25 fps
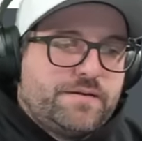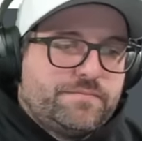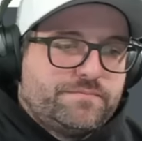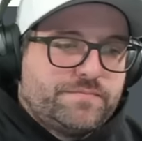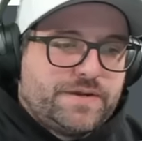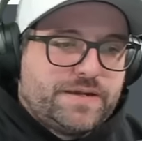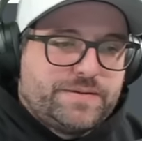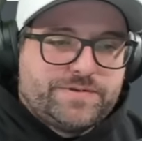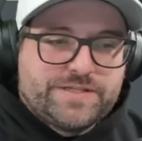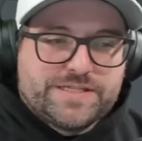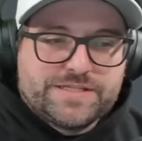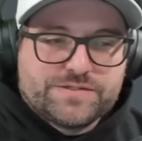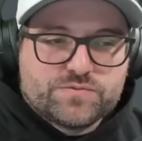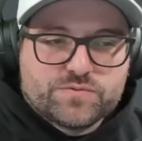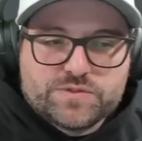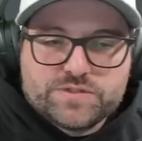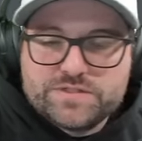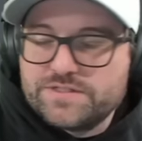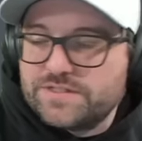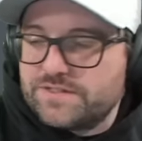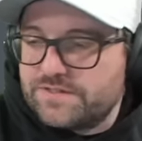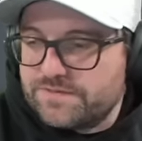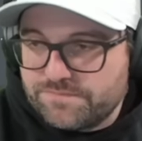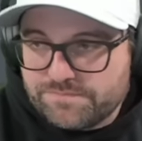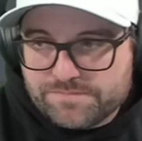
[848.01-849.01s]
maybe this
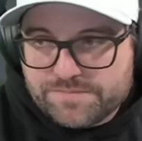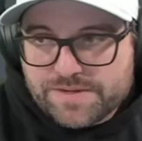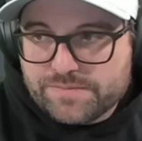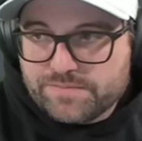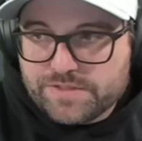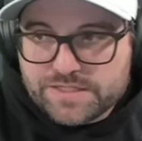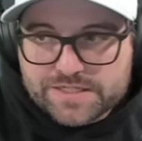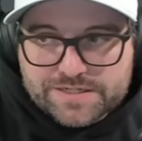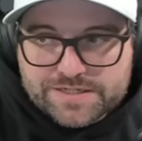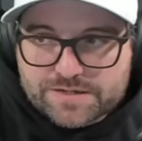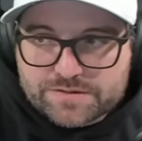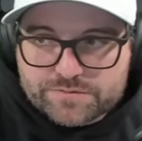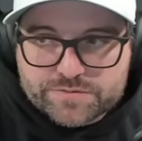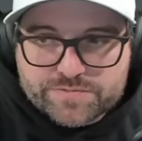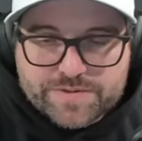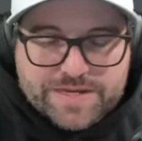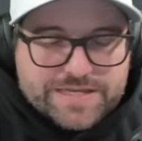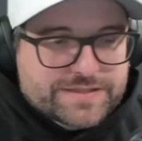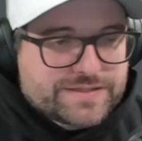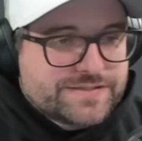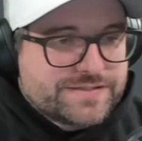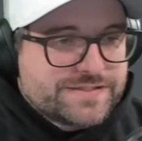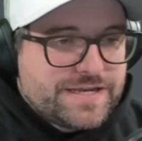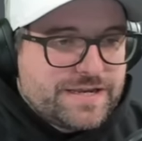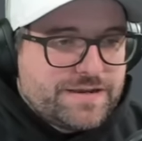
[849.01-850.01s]
one maybe it comes
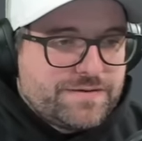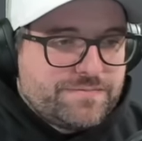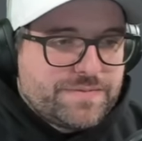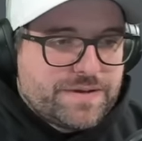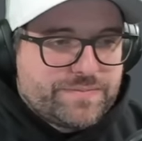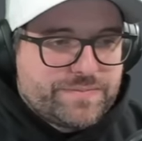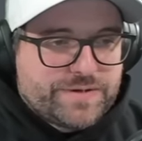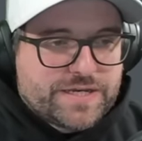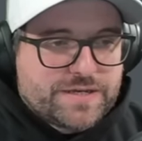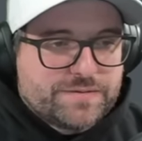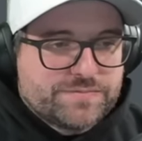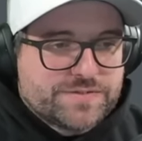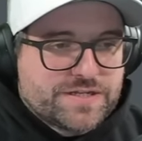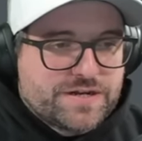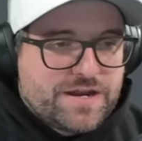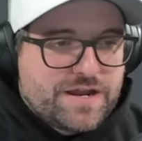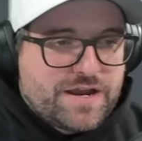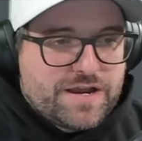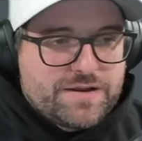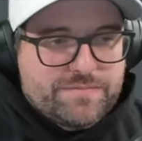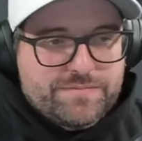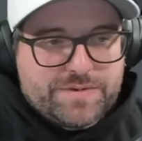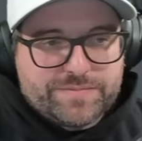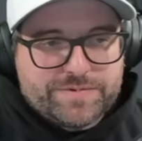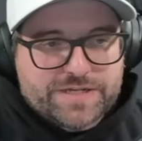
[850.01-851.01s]
back the same maybe it comes a
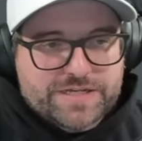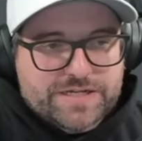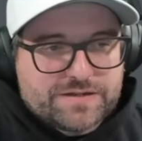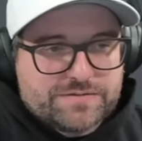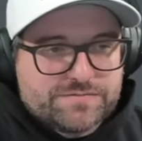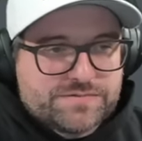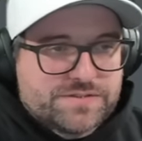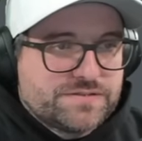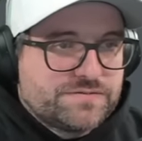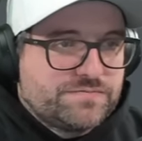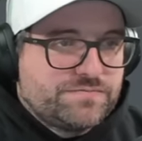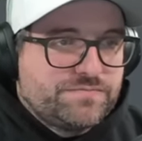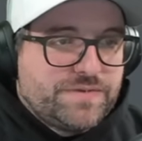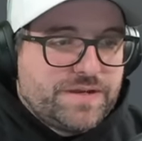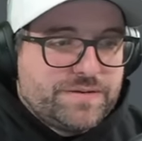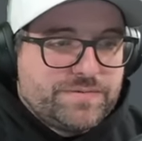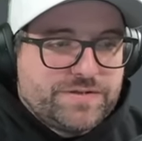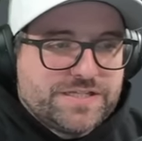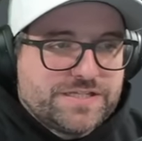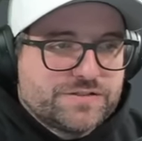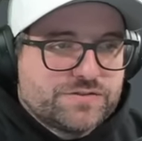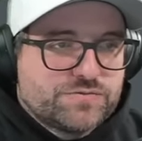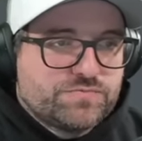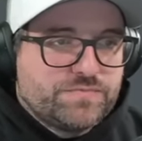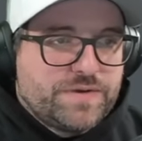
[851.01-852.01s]
9 maybe it comes maybe
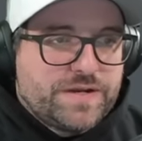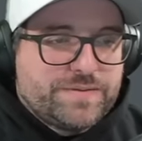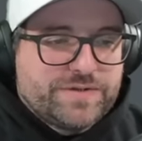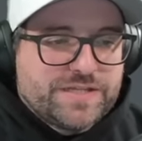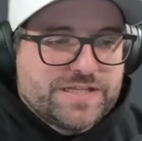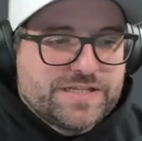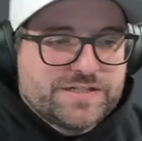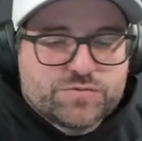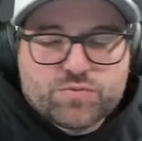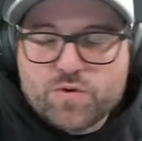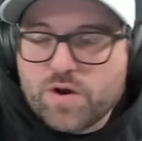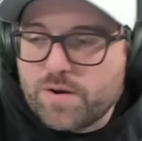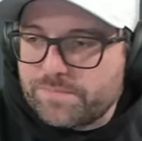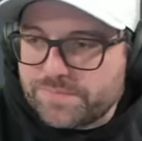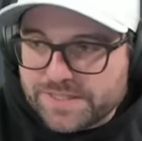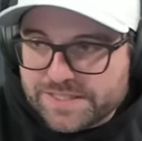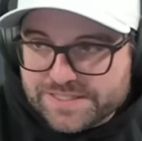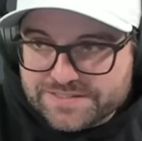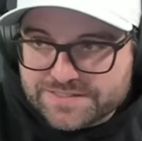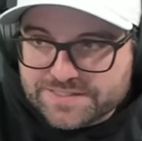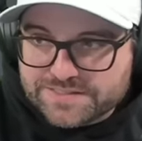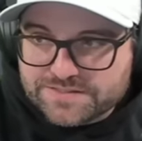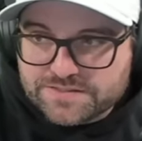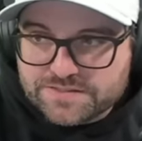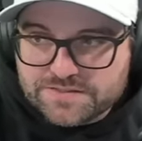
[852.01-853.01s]
this maybe they swap
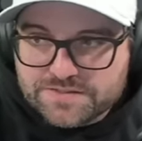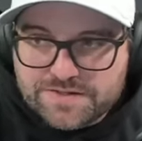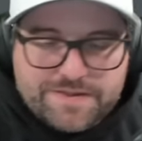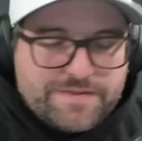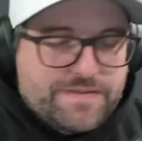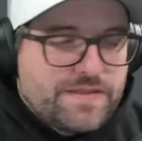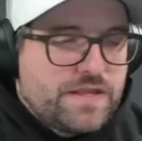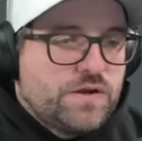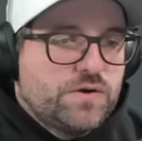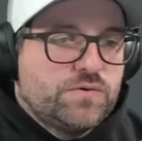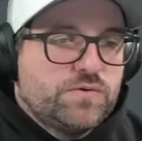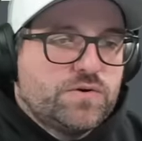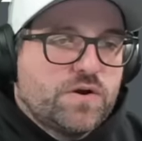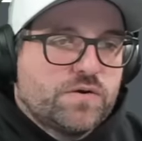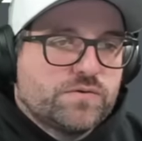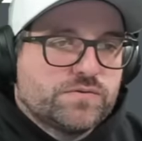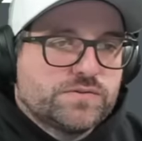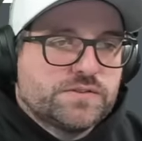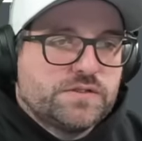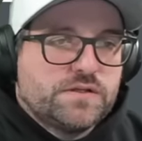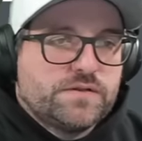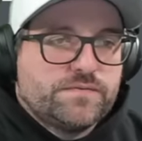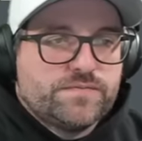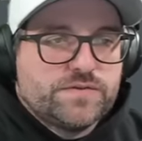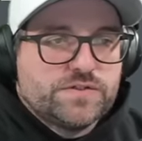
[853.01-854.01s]
places who
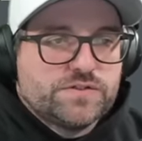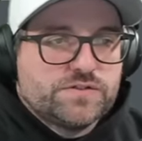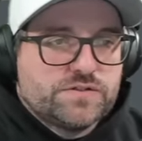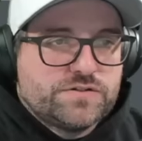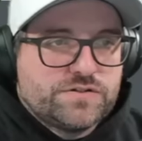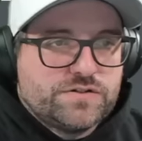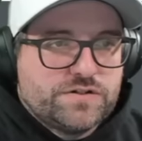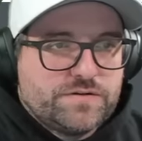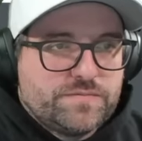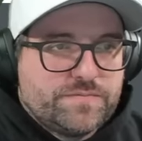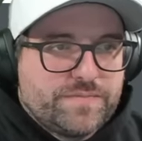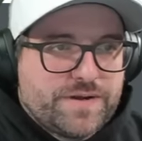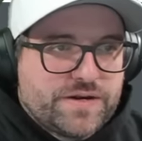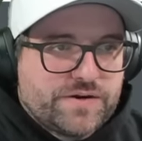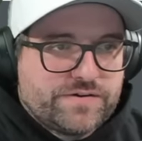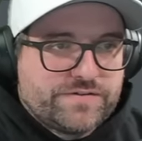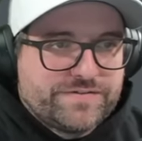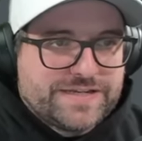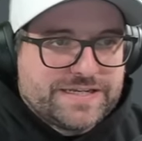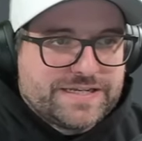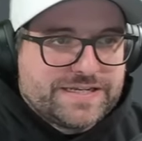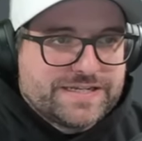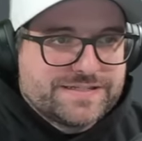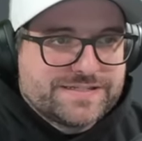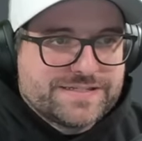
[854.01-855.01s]
knows there's a certain amount of
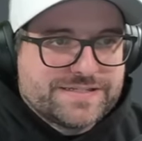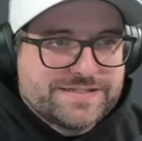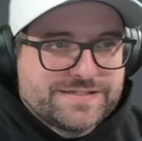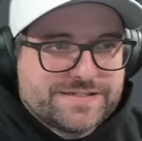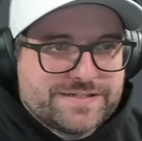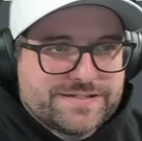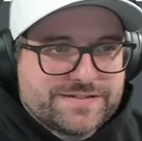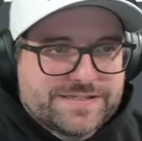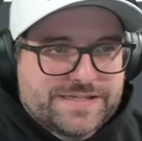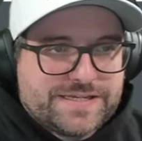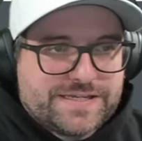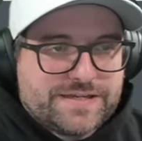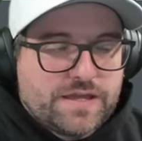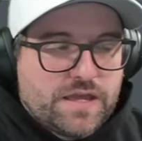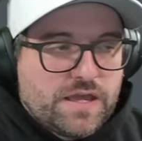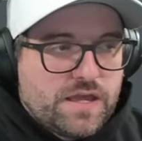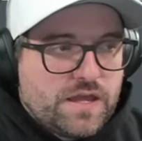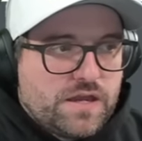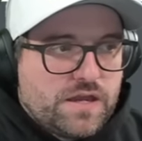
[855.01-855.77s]
inconsistency